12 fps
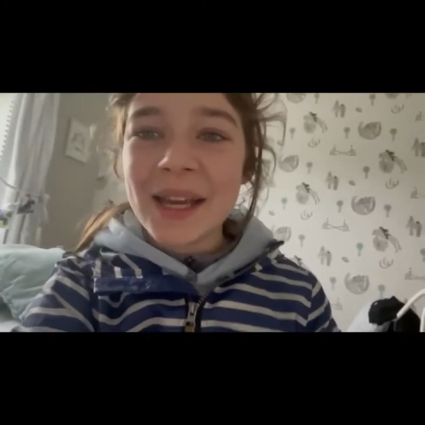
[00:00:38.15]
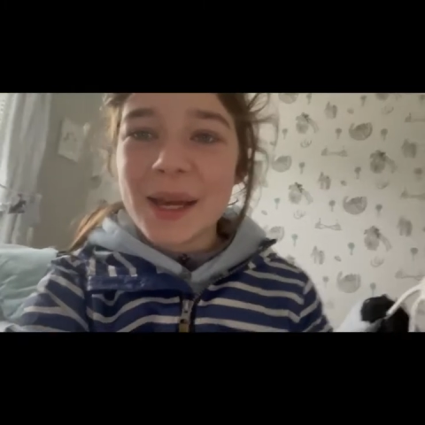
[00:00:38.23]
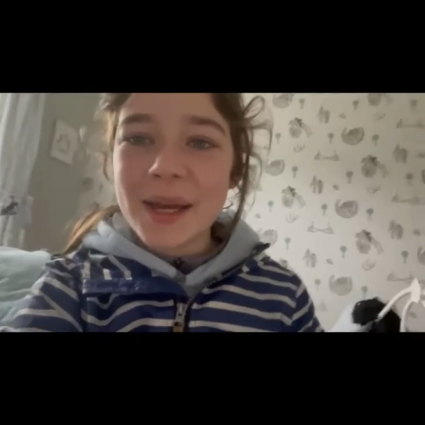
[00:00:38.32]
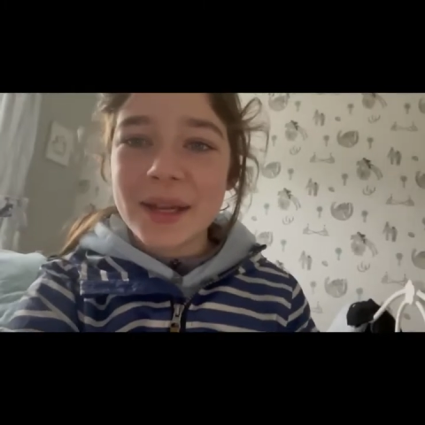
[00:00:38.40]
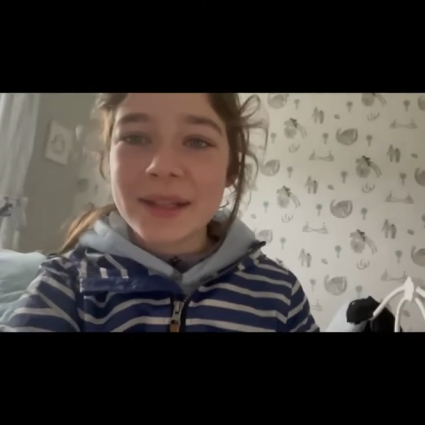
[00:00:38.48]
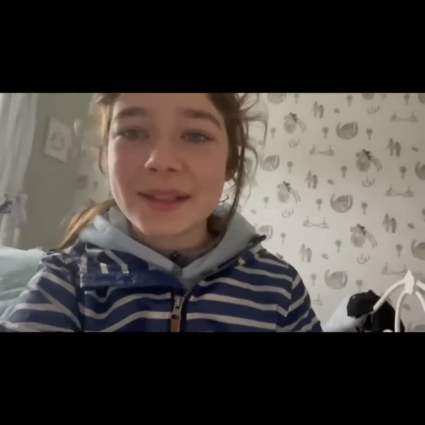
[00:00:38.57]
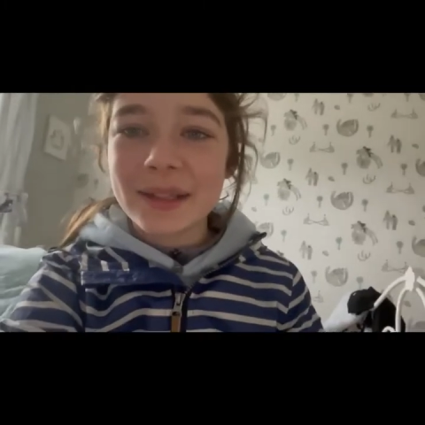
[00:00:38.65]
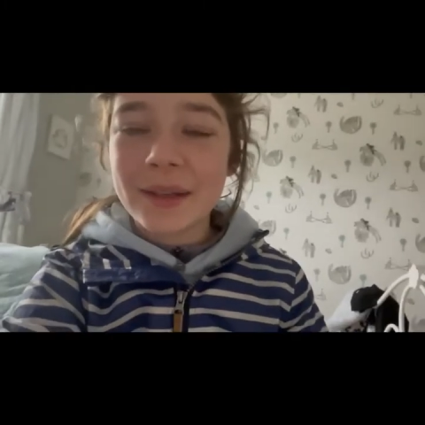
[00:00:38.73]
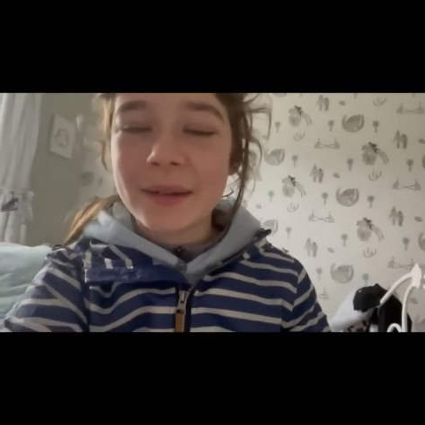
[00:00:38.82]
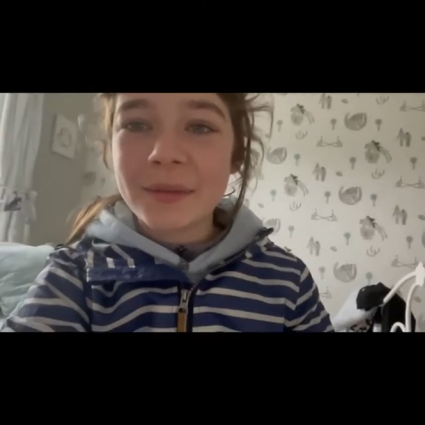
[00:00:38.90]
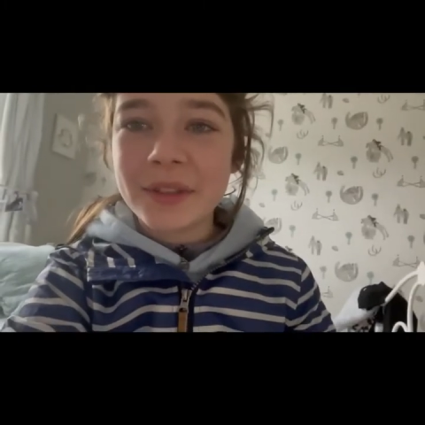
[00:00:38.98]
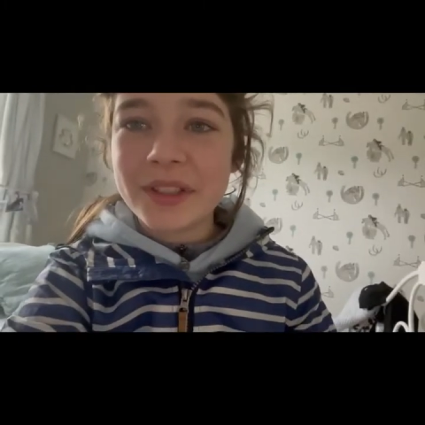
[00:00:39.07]
Uh, so
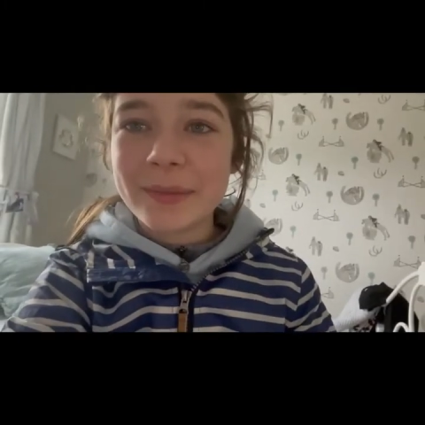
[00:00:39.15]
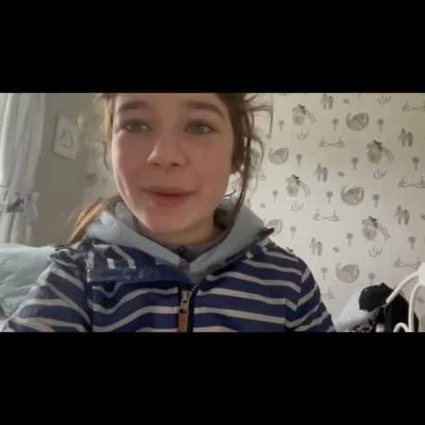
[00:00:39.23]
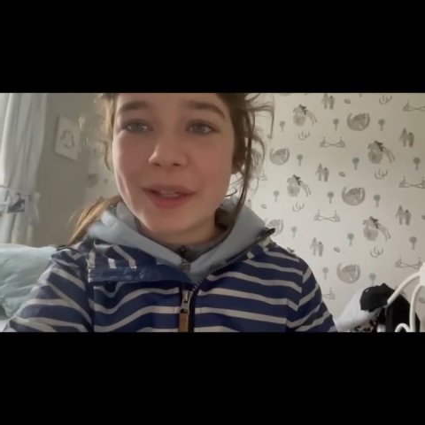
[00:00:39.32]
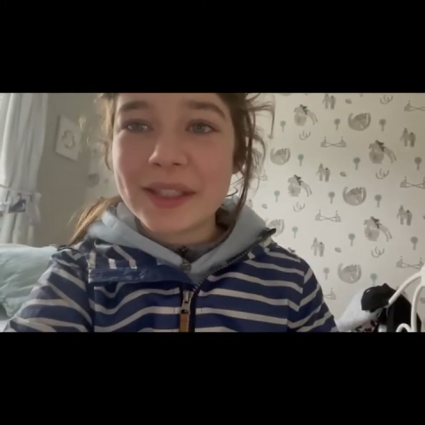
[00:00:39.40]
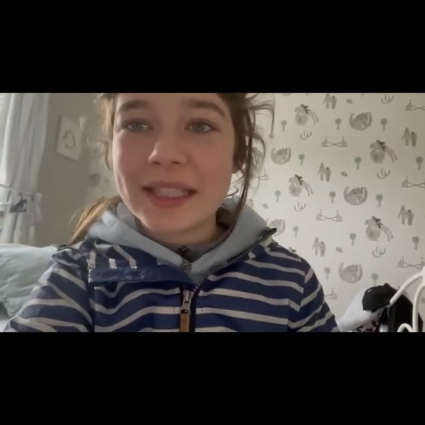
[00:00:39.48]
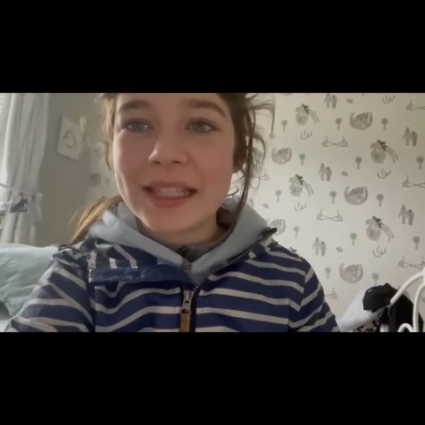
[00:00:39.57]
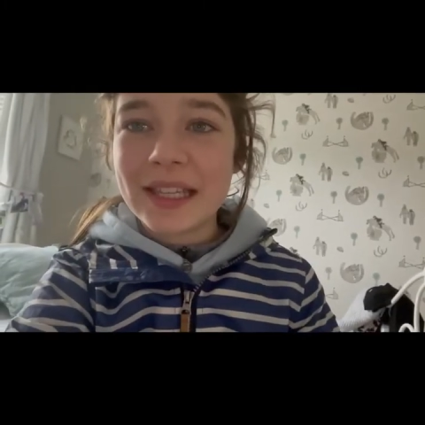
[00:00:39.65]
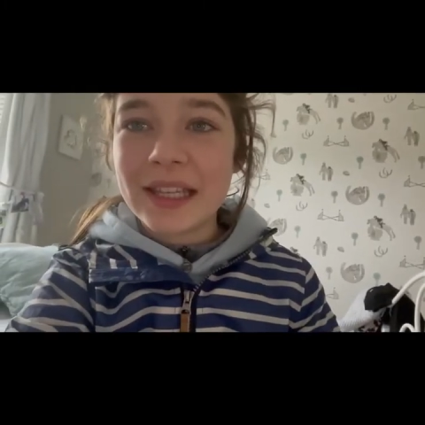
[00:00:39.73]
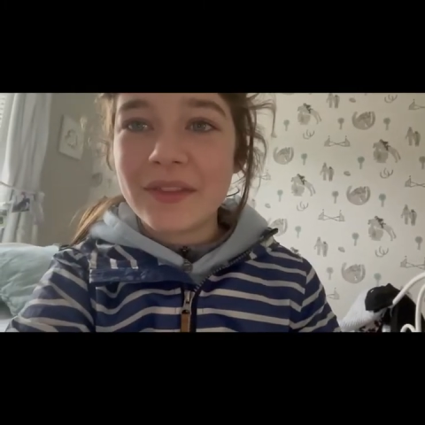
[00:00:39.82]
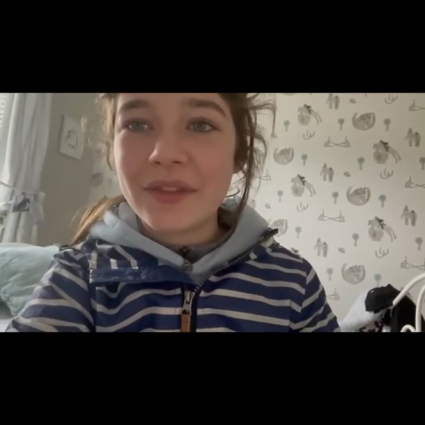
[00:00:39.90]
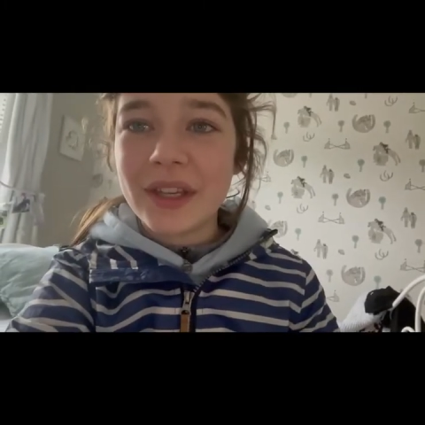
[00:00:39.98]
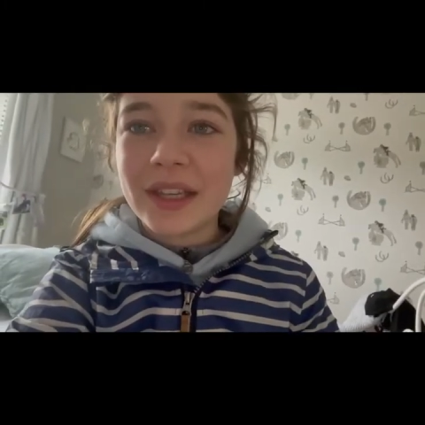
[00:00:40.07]
I'm just about to leave
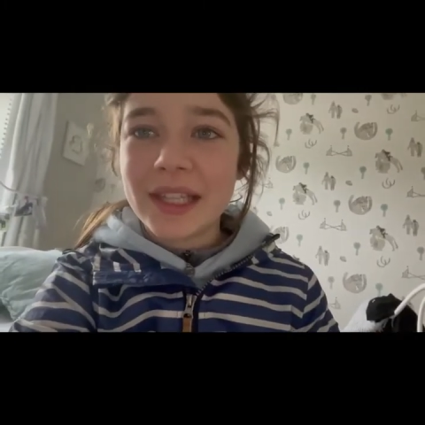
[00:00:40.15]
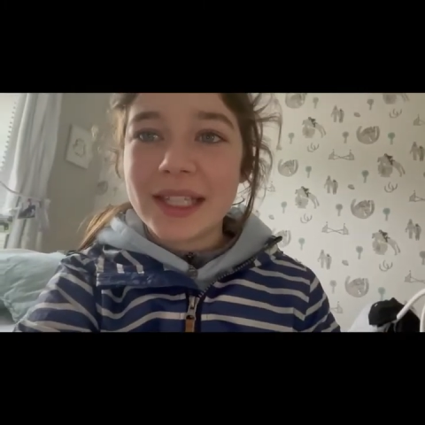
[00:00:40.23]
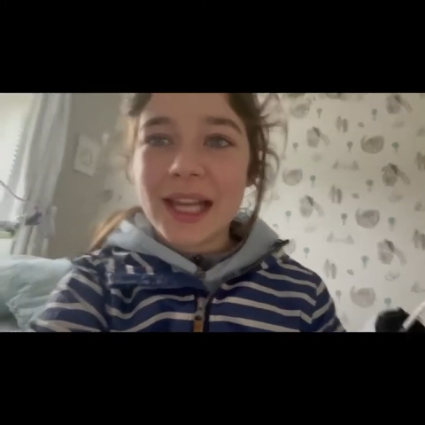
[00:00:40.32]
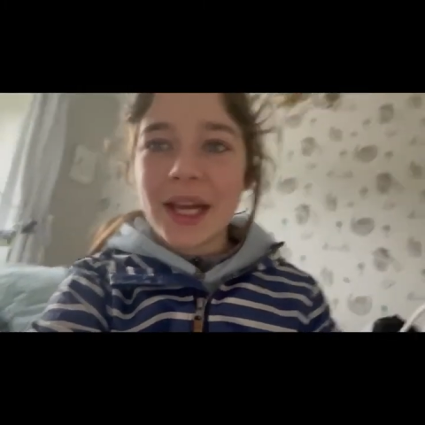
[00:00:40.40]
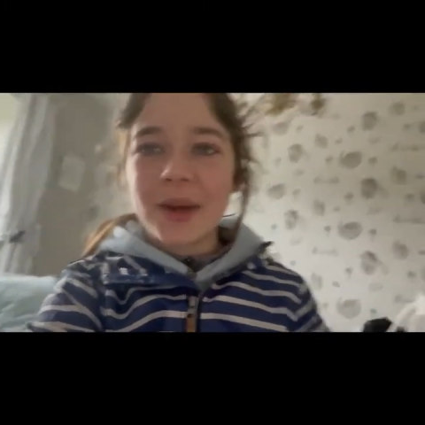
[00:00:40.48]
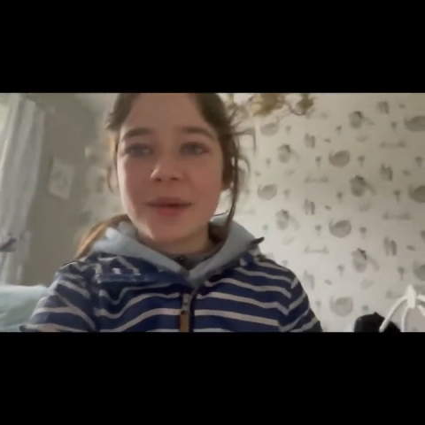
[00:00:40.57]
now,